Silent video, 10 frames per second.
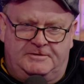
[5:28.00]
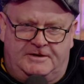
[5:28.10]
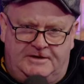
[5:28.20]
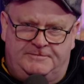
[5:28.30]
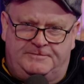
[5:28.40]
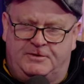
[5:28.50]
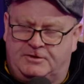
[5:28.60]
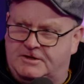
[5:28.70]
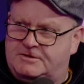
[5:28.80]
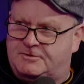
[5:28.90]
ah,
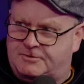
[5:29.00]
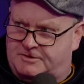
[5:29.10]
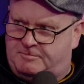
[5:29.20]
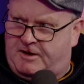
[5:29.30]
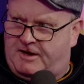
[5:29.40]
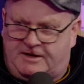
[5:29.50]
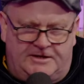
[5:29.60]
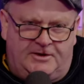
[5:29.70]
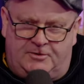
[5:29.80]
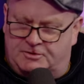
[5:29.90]
fuck, he's got his bag,
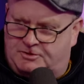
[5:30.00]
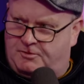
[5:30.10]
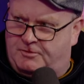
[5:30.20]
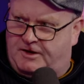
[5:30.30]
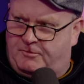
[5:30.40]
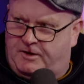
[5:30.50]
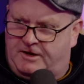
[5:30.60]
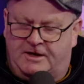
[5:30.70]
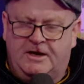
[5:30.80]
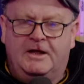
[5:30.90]
and they're all still there
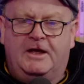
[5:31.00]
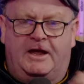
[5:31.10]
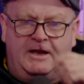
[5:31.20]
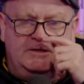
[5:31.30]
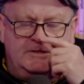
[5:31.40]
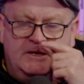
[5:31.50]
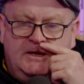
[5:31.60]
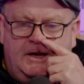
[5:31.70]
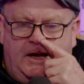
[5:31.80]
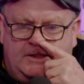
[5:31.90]
waiting. And it's,
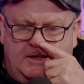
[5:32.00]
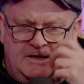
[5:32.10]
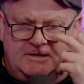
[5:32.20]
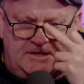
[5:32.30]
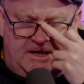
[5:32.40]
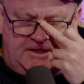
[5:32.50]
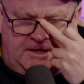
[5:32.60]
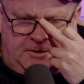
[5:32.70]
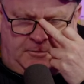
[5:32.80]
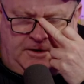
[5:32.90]
I think it's that
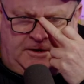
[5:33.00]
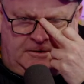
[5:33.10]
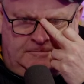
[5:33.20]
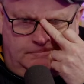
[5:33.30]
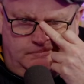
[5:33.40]
thing where,